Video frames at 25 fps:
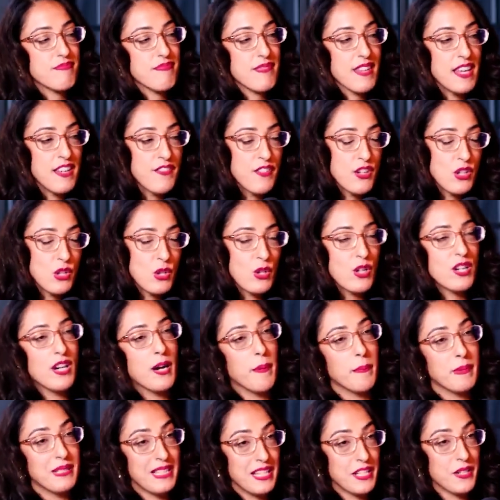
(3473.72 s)
If you look
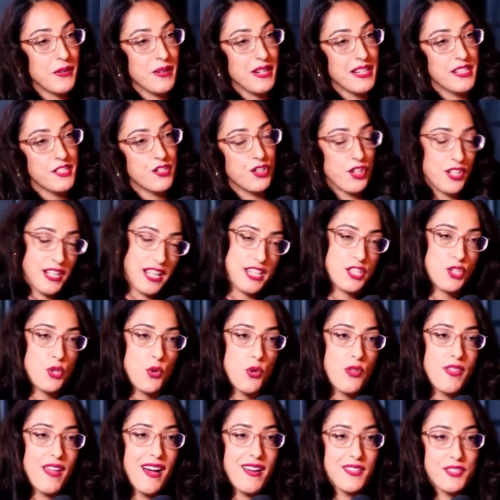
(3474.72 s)
up clitoris, you're going to get
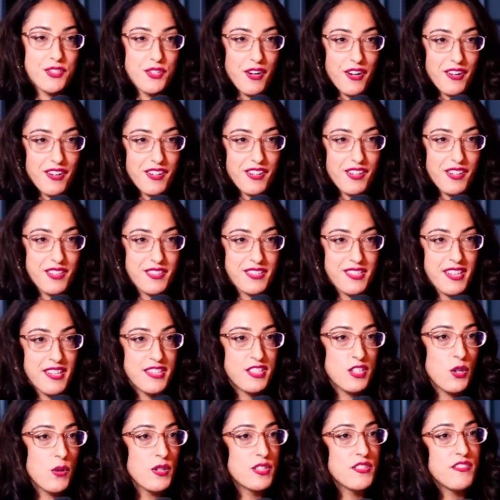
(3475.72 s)
2,000 articles.
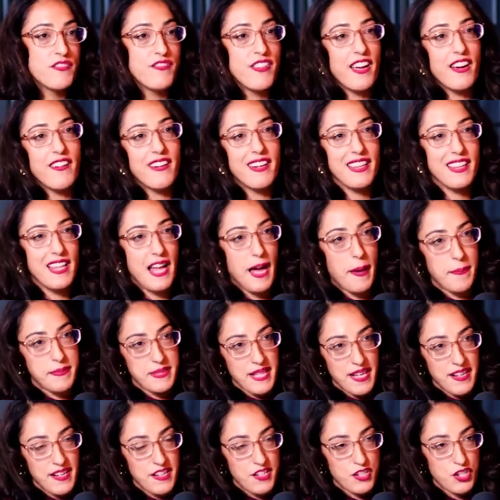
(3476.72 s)
So it's very
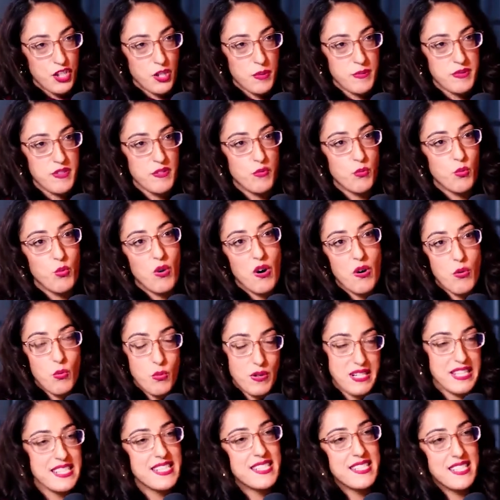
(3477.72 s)
lopsided in terms of what
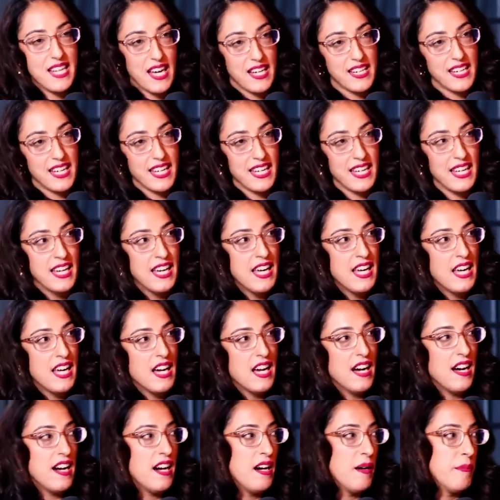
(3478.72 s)
we study
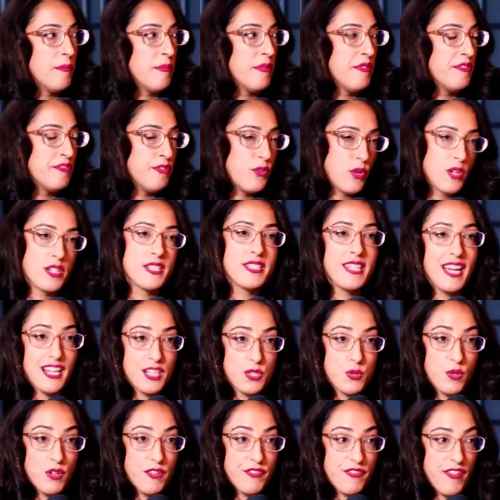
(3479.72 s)
for
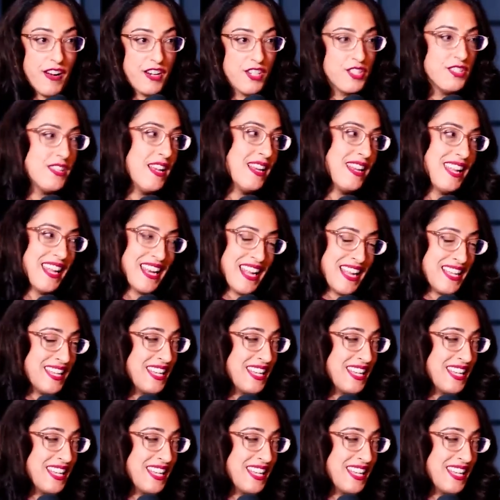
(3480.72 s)
sexual function. And in